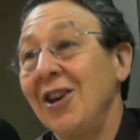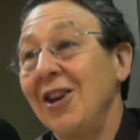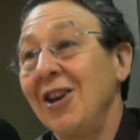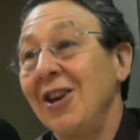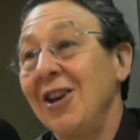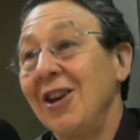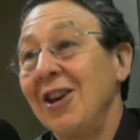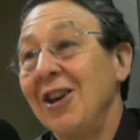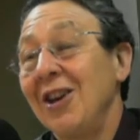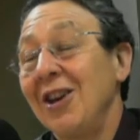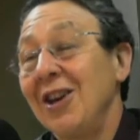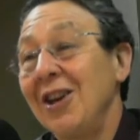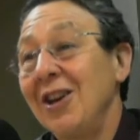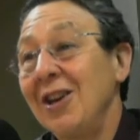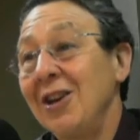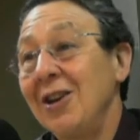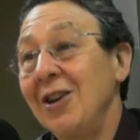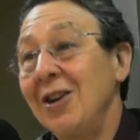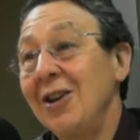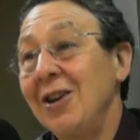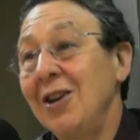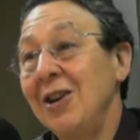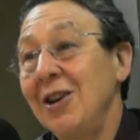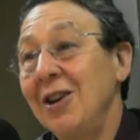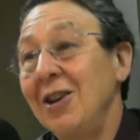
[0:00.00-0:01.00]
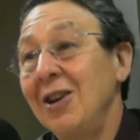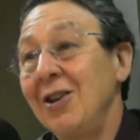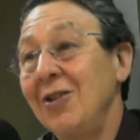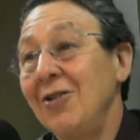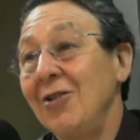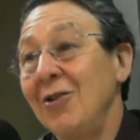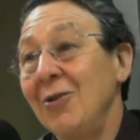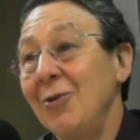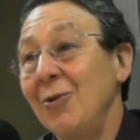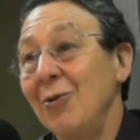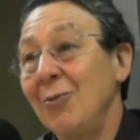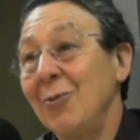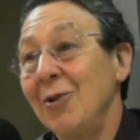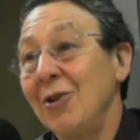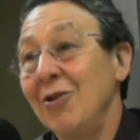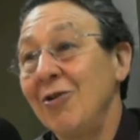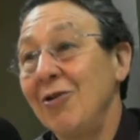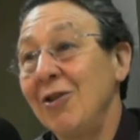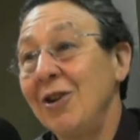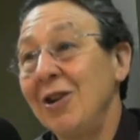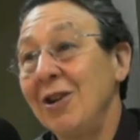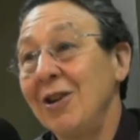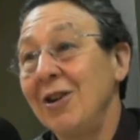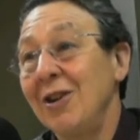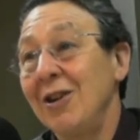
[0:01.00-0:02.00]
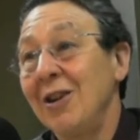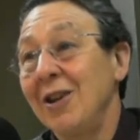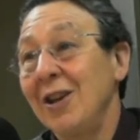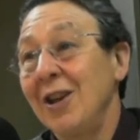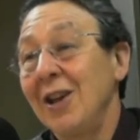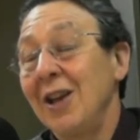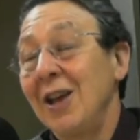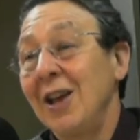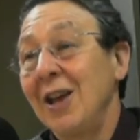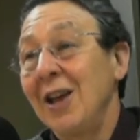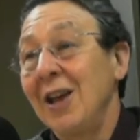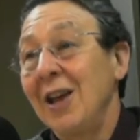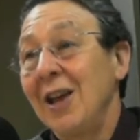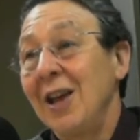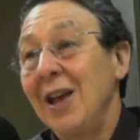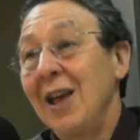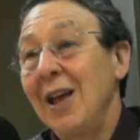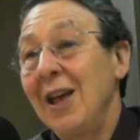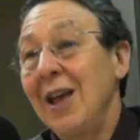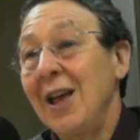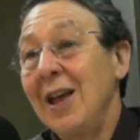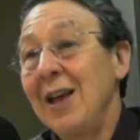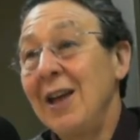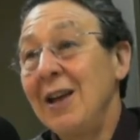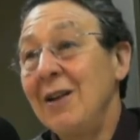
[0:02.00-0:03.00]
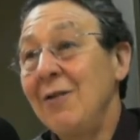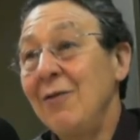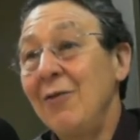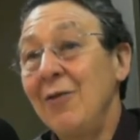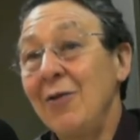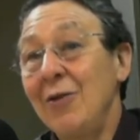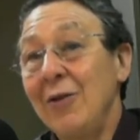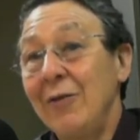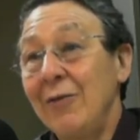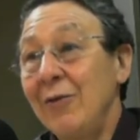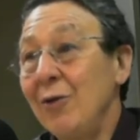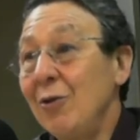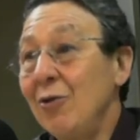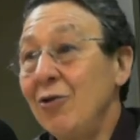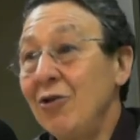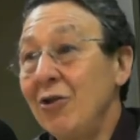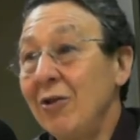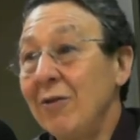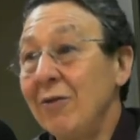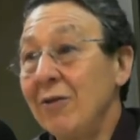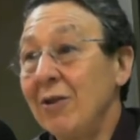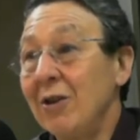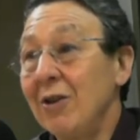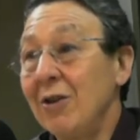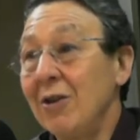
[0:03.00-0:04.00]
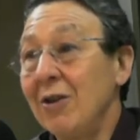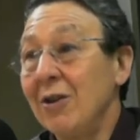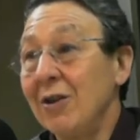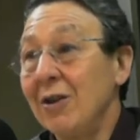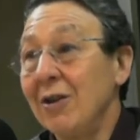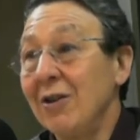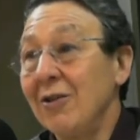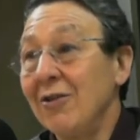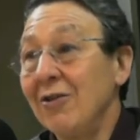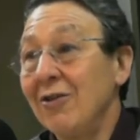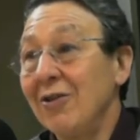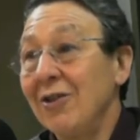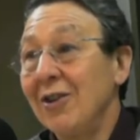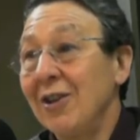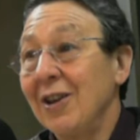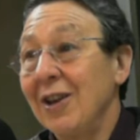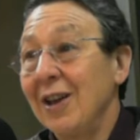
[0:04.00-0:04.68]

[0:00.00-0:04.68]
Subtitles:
in getting kids through matric, and for the future of the learners.